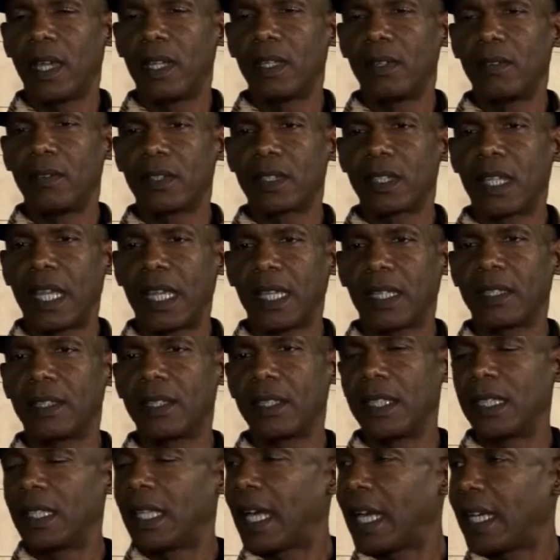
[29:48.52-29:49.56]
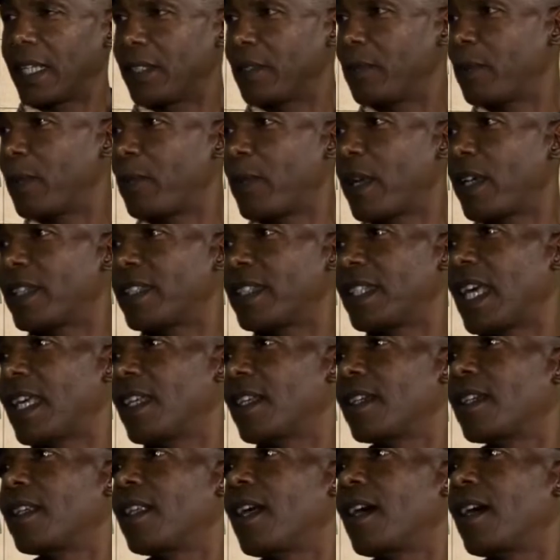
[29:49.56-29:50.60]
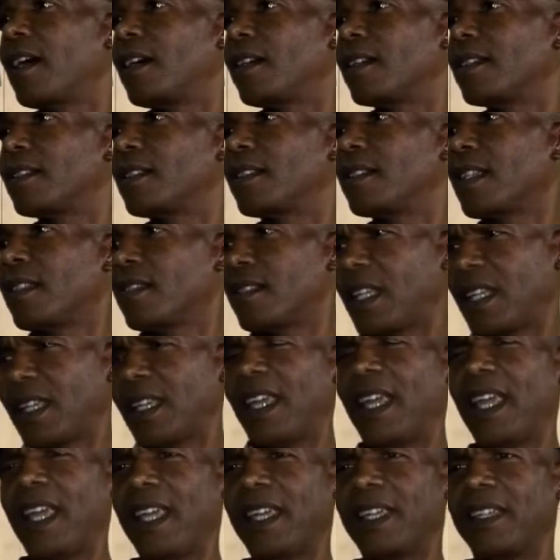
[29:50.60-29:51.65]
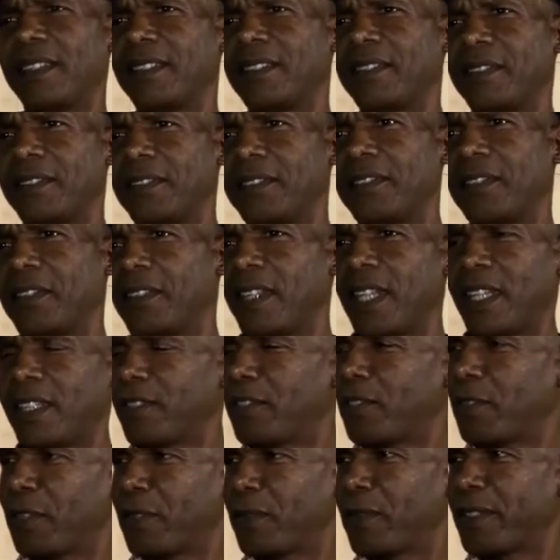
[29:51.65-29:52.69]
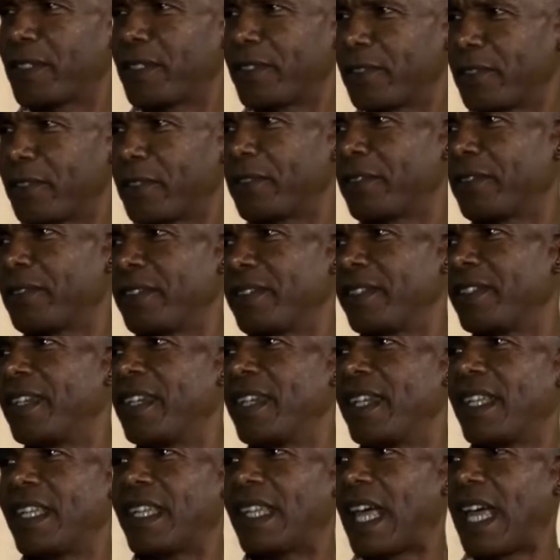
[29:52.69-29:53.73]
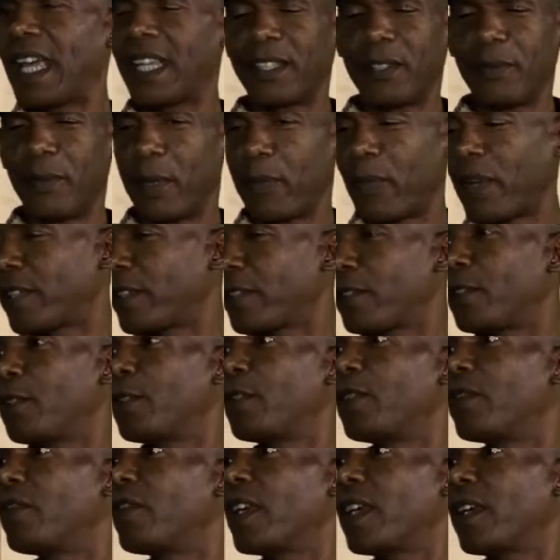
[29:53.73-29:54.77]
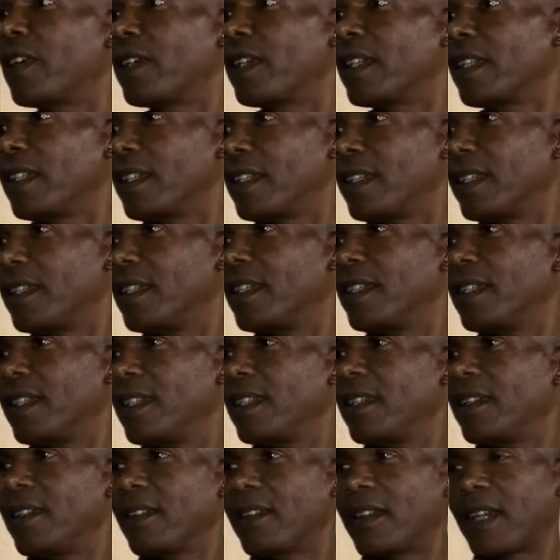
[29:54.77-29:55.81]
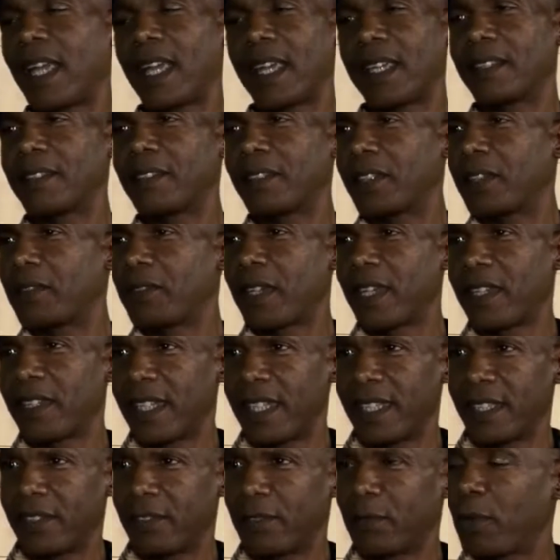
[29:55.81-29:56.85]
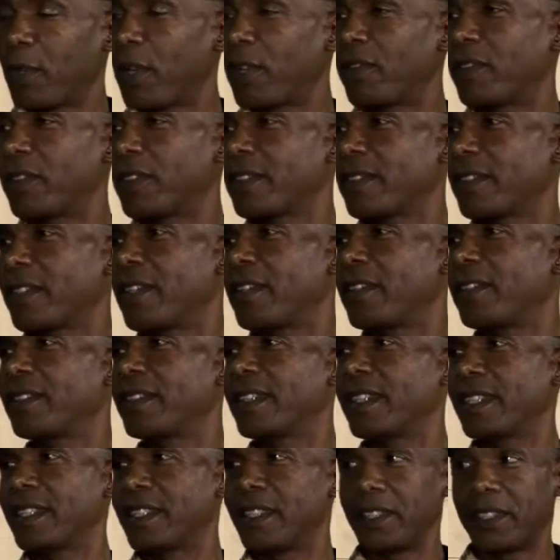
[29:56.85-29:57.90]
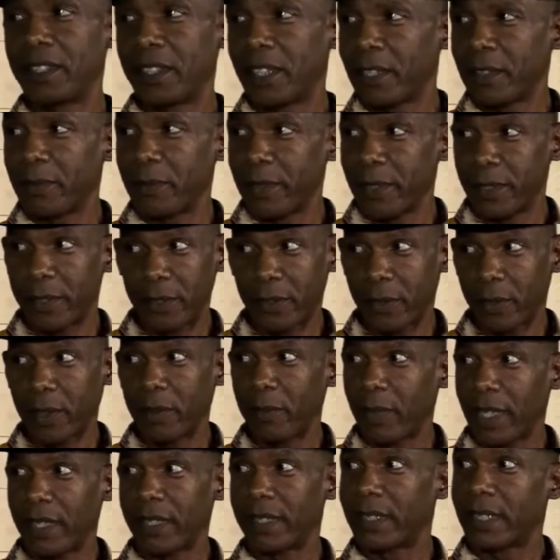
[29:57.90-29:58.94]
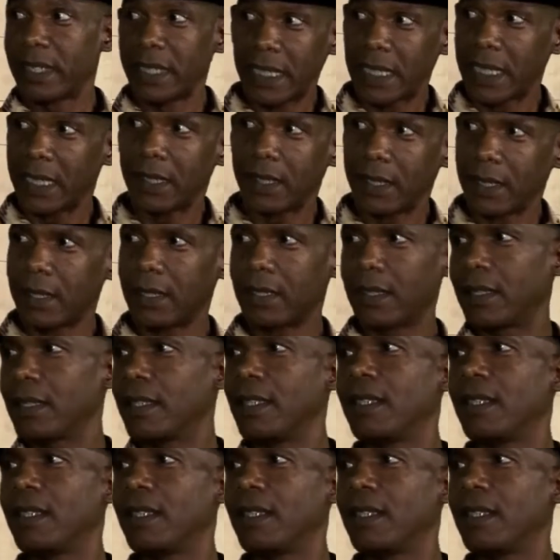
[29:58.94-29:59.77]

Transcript: was like she lied to me about Santa Claus. And I was like, hey, that story wasn't true. Lied to me about the tooth fairy. Okay, so then when I get 12 years old, then she tells me the story about Jesus,